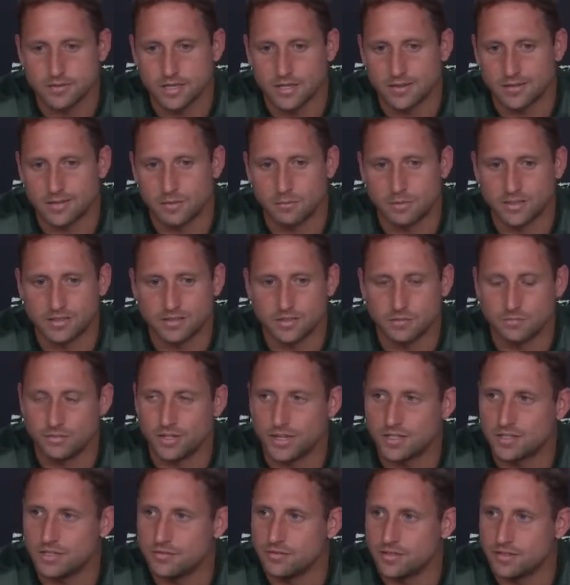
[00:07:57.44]
it can be
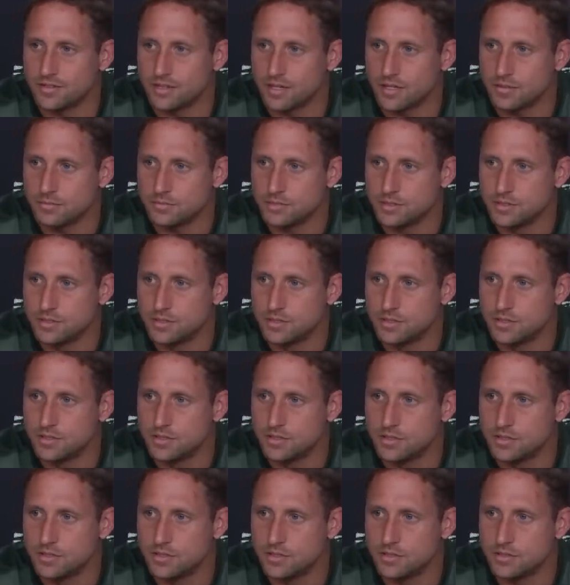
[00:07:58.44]
subjective at times.
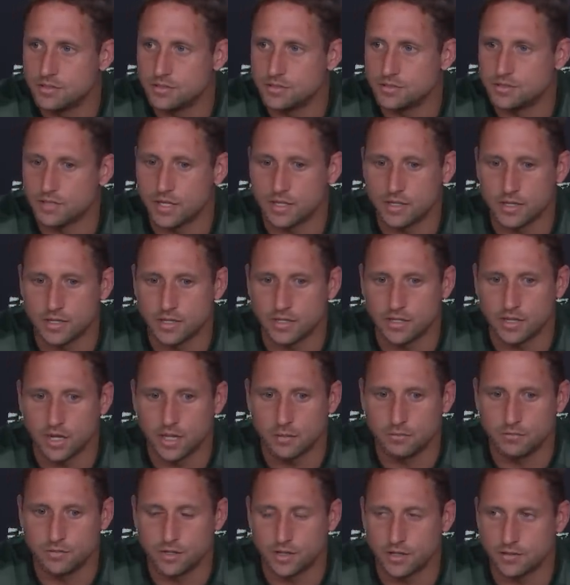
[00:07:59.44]
There's not like an
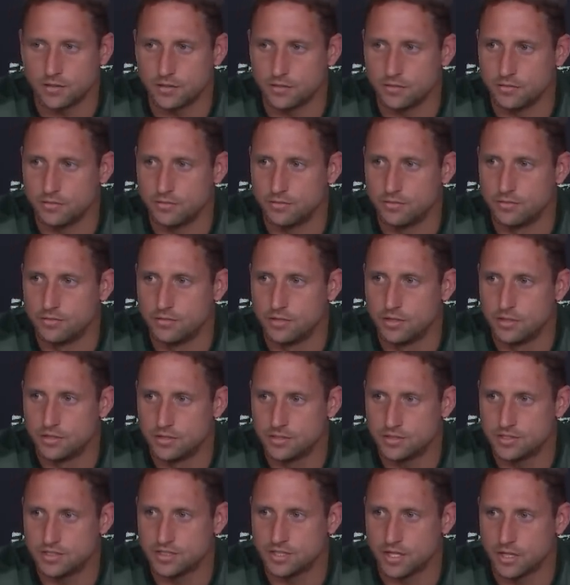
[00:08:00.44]
objective
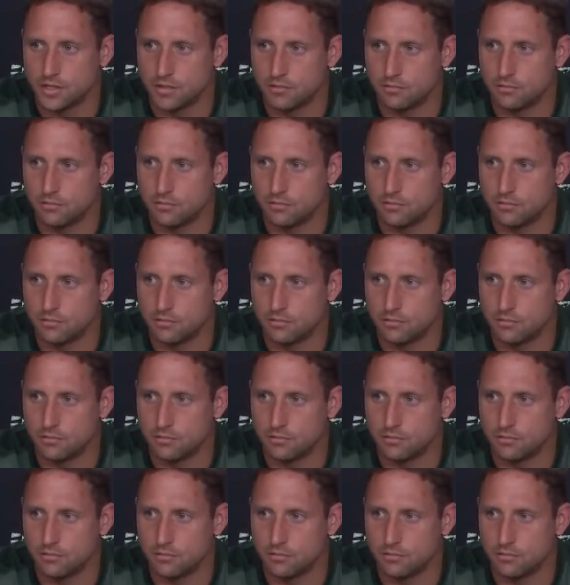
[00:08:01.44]
set